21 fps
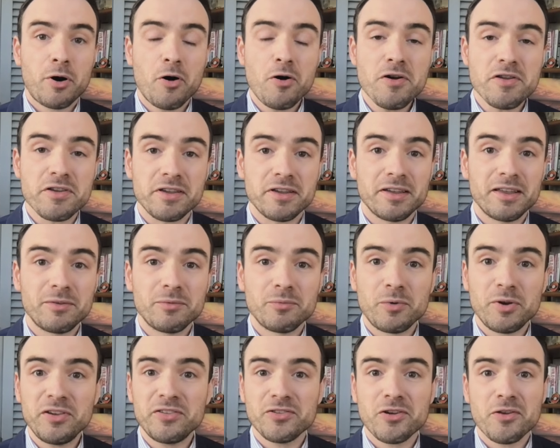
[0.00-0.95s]
Party.
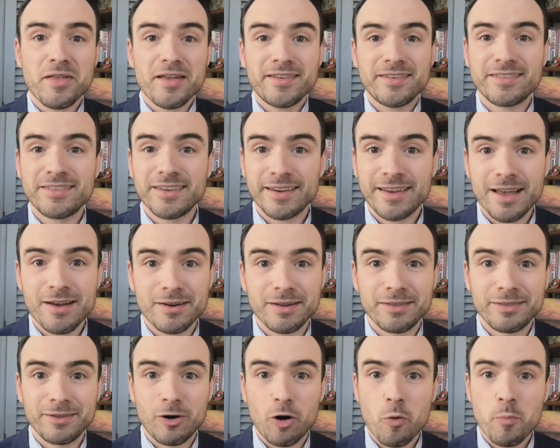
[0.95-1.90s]
And we saw that stick out
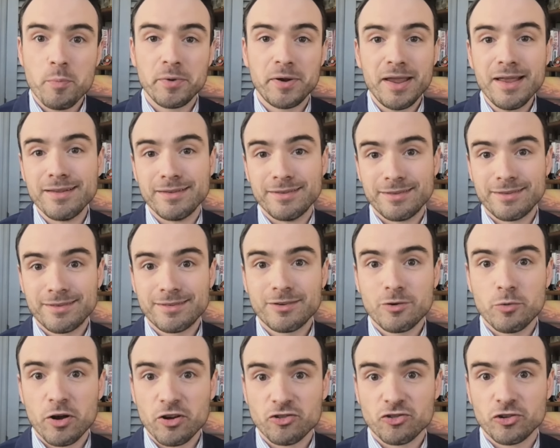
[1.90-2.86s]
in the open-ends
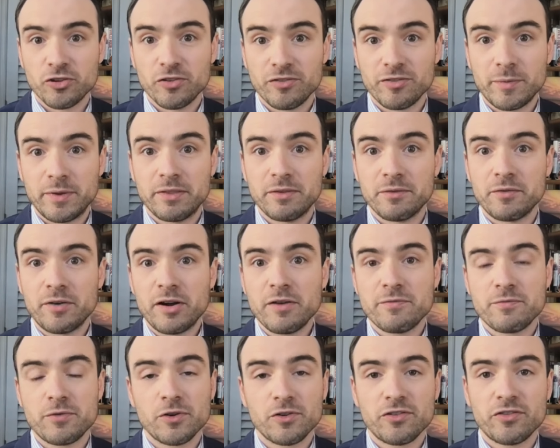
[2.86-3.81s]
questions. I mean, the
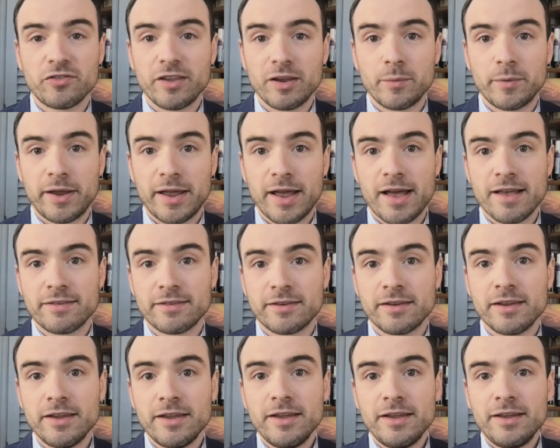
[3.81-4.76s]
very first thing we
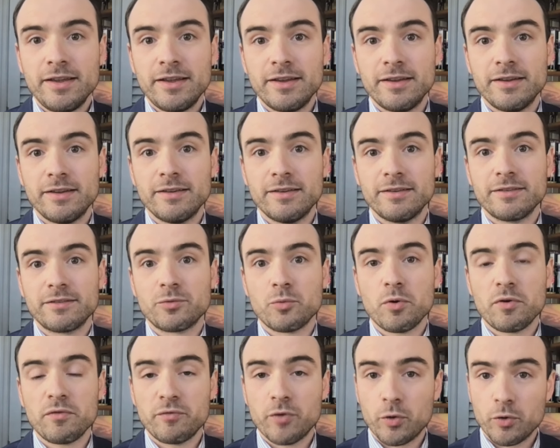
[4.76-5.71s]
ask is
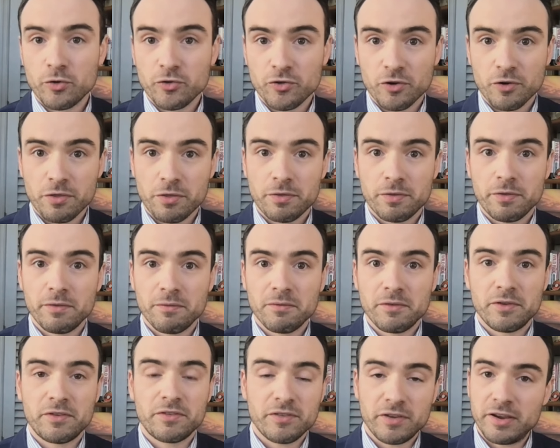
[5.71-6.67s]
what voters are
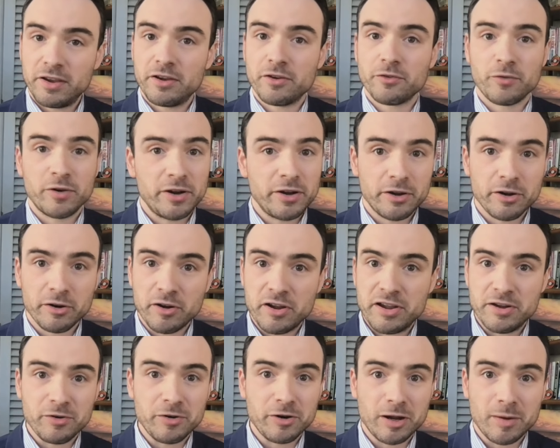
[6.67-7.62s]
seeing, reading, or
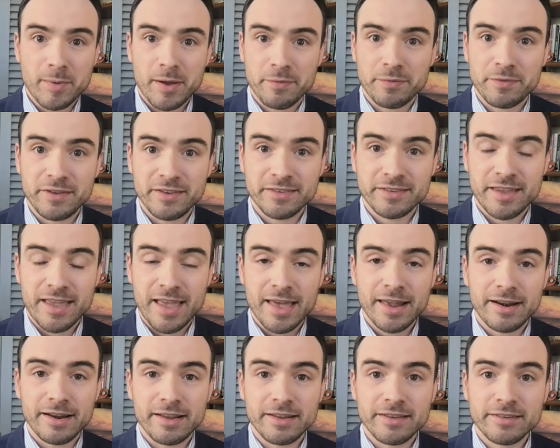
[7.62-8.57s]
hearing about these
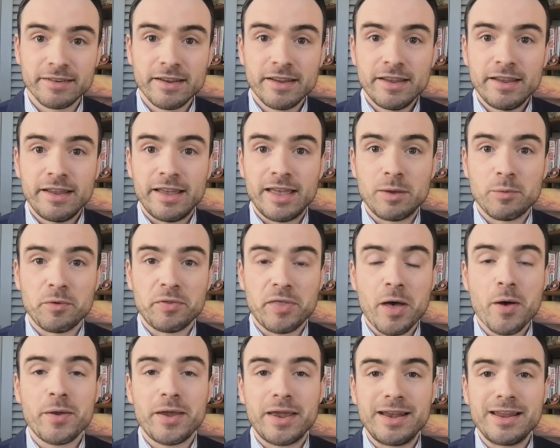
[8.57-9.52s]
candidates. And
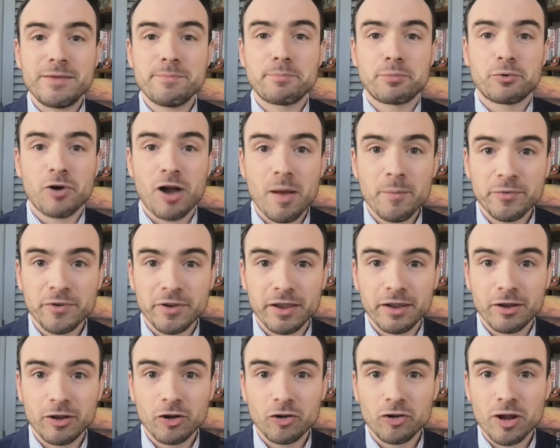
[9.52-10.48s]
without any prompting,
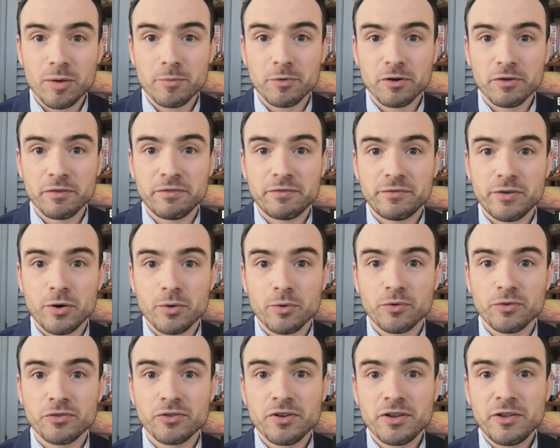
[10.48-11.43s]
a good number of
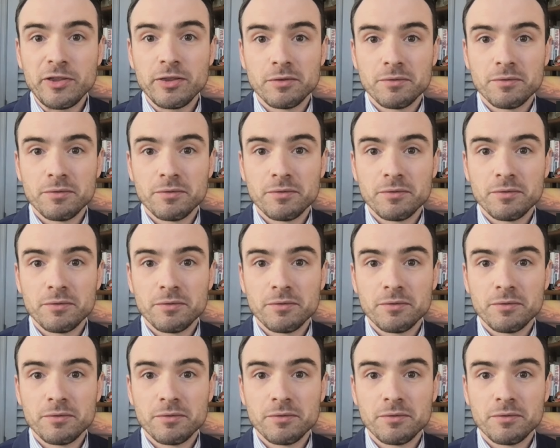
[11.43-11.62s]
folks